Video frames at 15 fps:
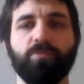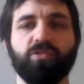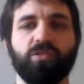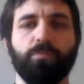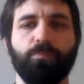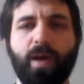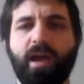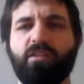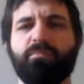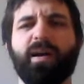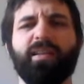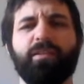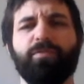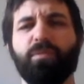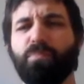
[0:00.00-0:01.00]
so bear in mind
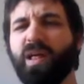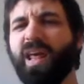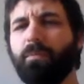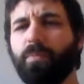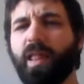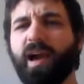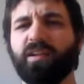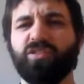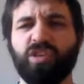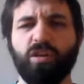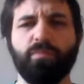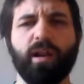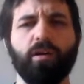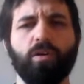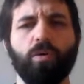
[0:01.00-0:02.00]
if they're playing black, 2
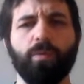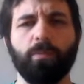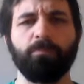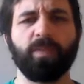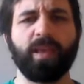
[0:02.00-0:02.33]
mana open,